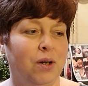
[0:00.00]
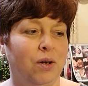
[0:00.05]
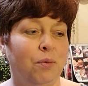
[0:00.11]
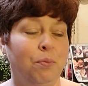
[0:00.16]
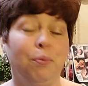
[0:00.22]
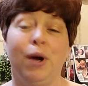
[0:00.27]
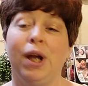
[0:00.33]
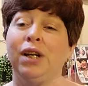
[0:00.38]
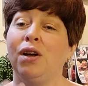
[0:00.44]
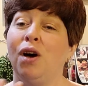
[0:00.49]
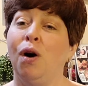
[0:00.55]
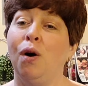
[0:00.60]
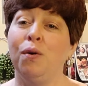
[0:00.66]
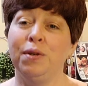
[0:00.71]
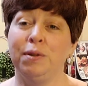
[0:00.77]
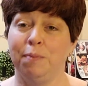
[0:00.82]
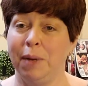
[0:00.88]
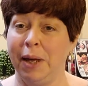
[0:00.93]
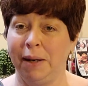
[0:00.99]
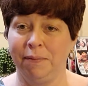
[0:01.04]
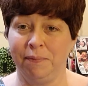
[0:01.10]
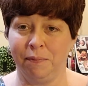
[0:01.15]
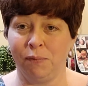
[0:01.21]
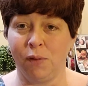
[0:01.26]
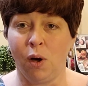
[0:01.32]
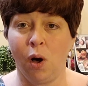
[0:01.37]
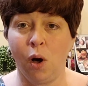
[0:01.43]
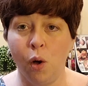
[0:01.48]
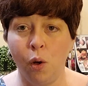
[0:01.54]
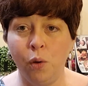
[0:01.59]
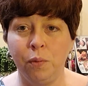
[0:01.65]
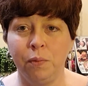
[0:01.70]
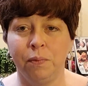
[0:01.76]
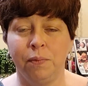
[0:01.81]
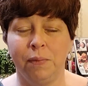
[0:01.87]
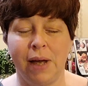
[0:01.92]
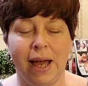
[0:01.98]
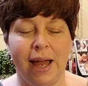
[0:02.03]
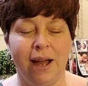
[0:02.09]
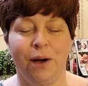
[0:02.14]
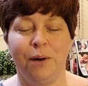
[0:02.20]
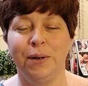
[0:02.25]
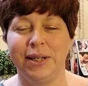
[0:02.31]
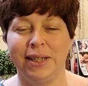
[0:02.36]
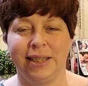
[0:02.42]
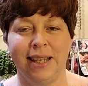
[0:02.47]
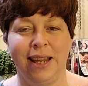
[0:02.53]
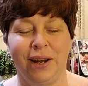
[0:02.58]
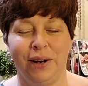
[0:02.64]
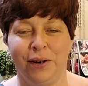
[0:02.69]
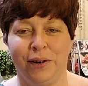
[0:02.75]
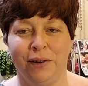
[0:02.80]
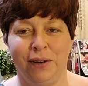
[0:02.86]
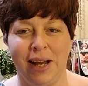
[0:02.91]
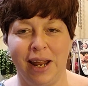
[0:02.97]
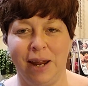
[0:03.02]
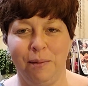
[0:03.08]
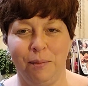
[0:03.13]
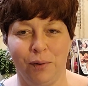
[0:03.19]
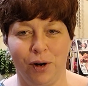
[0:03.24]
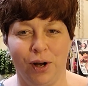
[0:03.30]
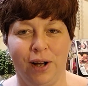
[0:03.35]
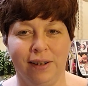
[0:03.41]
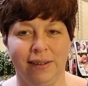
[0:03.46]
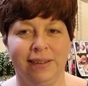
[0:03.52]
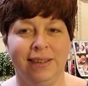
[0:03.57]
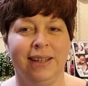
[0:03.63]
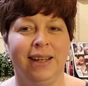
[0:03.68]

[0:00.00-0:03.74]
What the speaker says: Brenda Holzman, I always say her name wrong.